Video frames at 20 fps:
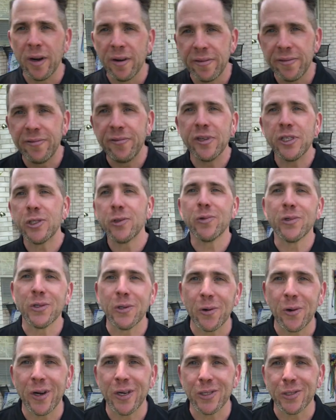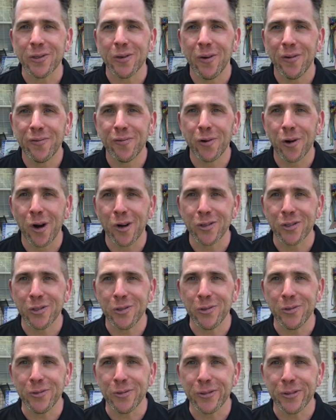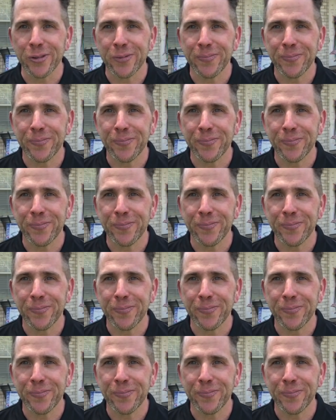visual noise for our students.